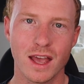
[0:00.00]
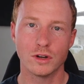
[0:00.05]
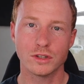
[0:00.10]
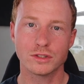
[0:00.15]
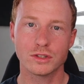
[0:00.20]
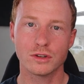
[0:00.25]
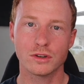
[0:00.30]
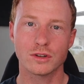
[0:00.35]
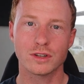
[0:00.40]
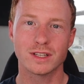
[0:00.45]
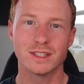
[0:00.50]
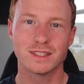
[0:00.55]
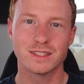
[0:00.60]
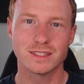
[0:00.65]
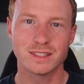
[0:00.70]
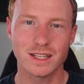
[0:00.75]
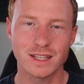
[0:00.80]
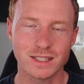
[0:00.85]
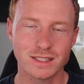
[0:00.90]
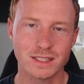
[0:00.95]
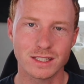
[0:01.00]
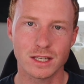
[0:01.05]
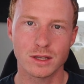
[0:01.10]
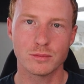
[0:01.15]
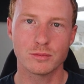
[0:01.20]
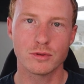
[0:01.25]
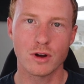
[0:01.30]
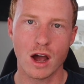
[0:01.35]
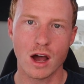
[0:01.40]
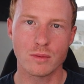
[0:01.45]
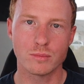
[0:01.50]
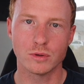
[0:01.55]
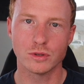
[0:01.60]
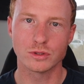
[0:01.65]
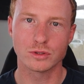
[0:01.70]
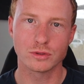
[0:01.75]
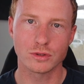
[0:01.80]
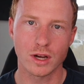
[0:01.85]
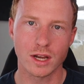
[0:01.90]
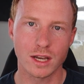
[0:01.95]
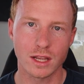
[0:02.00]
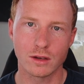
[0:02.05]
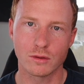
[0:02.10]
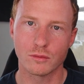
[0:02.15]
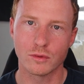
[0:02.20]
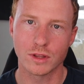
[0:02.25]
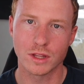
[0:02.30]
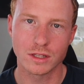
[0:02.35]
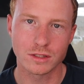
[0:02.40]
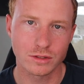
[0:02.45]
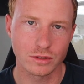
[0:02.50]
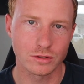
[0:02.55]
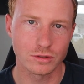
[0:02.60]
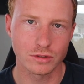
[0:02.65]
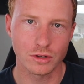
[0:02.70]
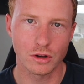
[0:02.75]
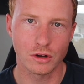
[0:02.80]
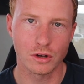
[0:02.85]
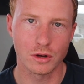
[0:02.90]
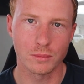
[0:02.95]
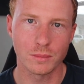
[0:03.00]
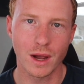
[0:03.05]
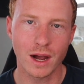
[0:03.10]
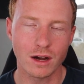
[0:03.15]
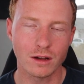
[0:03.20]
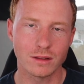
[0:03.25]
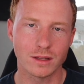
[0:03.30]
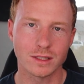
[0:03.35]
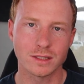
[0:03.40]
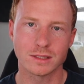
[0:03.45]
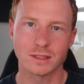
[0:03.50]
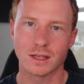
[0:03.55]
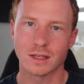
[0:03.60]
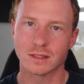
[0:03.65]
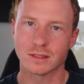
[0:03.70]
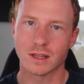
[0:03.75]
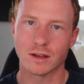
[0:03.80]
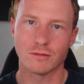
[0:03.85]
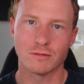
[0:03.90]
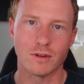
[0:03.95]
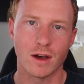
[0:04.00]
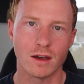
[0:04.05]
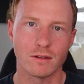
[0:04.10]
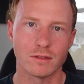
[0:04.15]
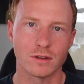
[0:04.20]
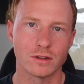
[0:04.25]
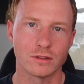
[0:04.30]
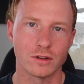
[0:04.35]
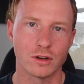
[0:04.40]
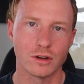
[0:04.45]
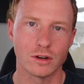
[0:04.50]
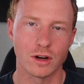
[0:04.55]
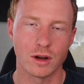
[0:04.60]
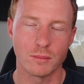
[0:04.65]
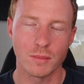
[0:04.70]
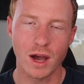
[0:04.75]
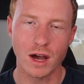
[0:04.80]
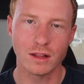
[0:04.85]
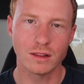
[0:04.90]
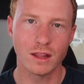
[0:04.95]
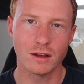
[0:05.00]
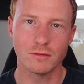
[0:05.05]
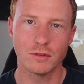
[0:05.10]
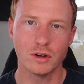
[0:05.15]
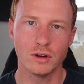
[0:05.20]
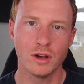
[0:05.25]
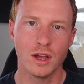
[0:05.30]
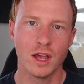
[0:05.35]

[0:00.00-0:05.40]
Once you're consistently profitable trading with a certain dollar amount, let's say it's that $500 amount level,